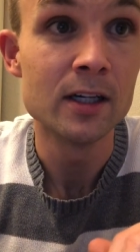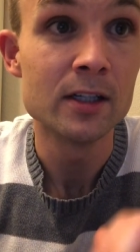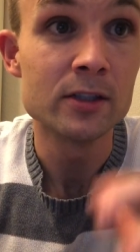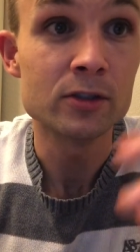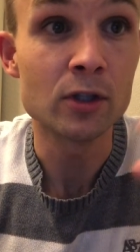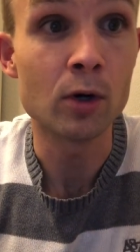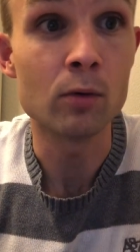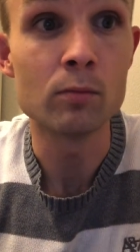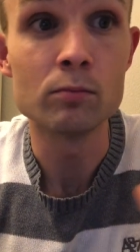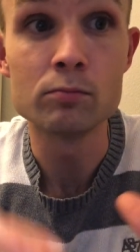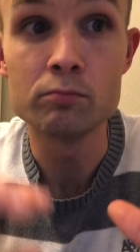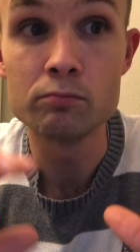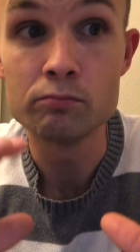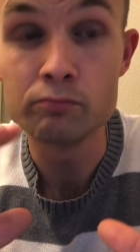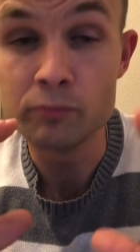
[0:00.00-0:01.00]
So
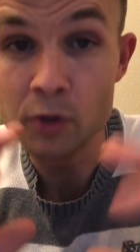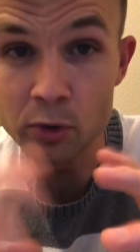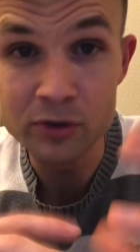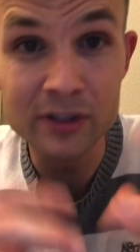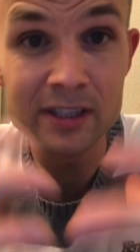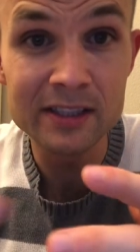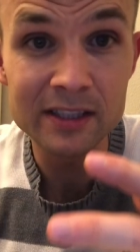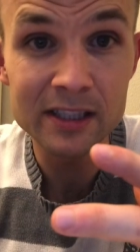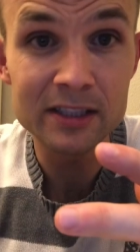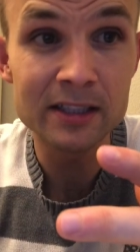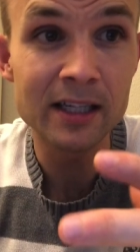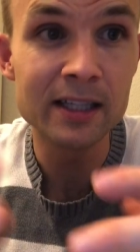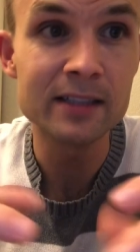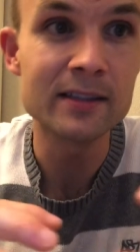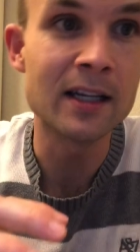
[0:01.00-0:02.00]
those are the six
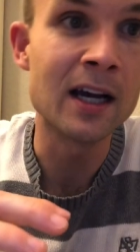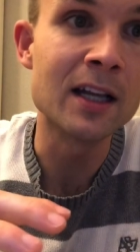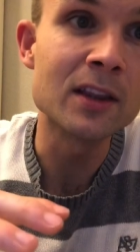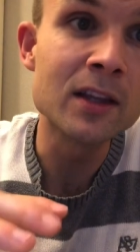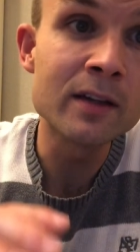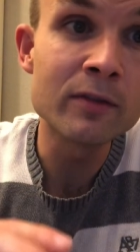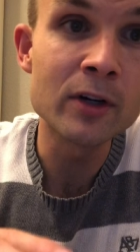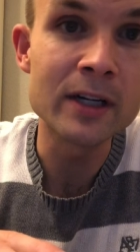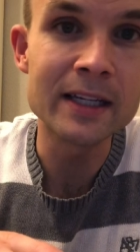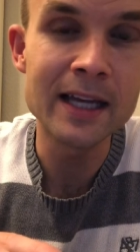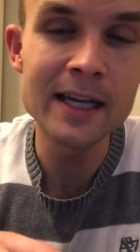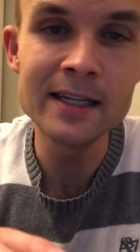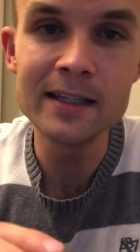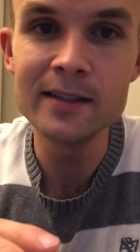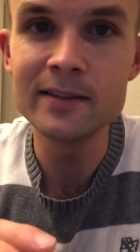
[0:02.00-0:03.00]
things. Uh, liver and
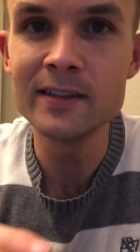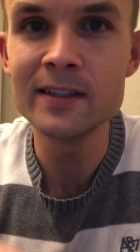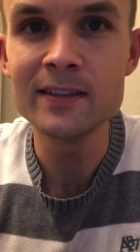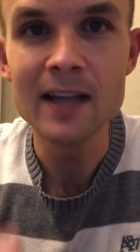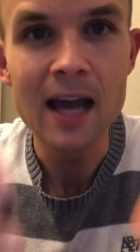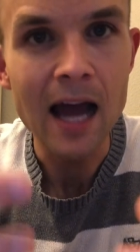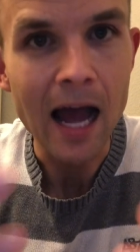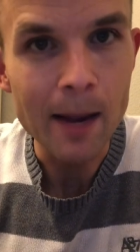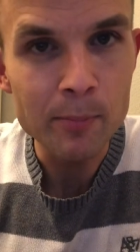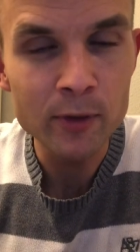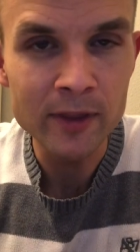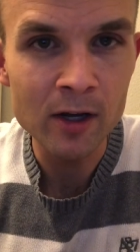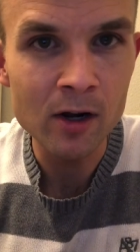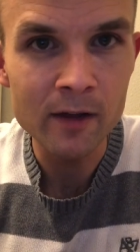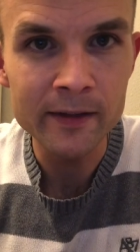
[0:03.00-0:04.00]
kidney disease, I put
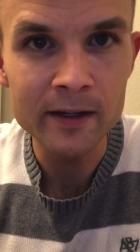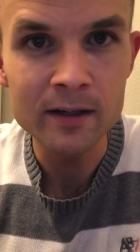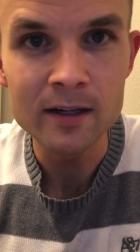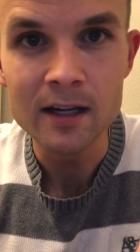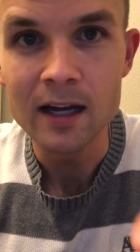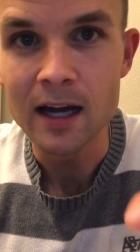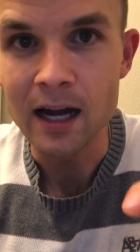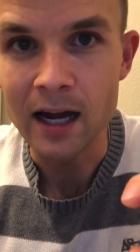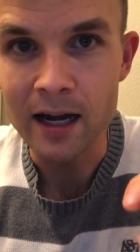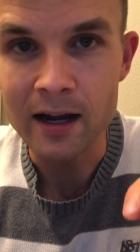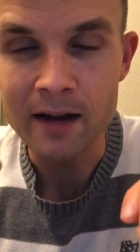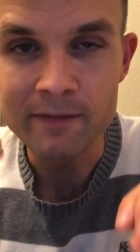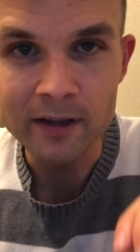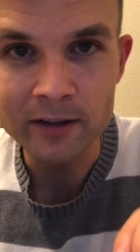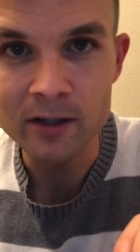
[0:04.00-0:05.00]
that on there. I, I
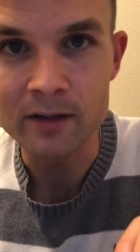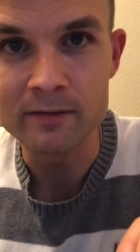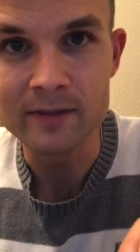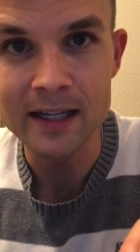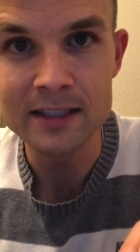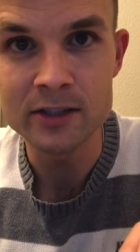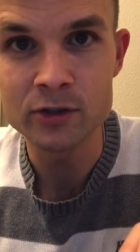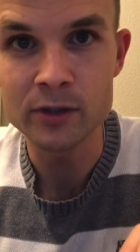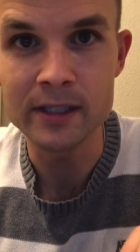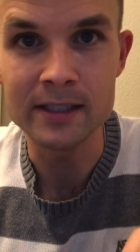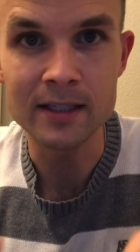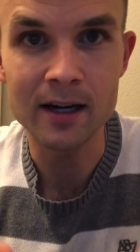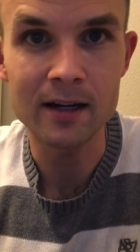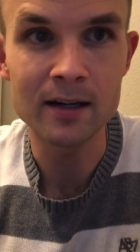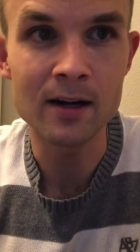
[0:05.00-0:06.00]
found that on
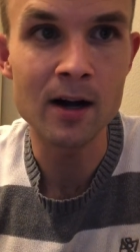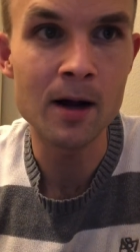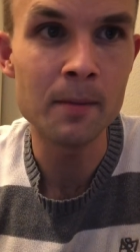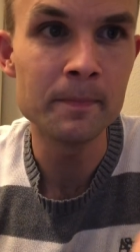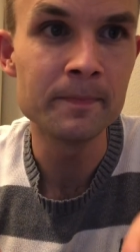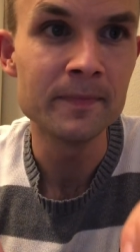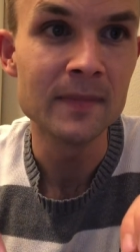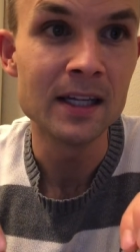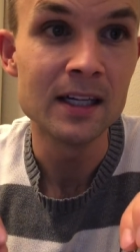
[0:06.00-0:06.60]
vetstreet.com.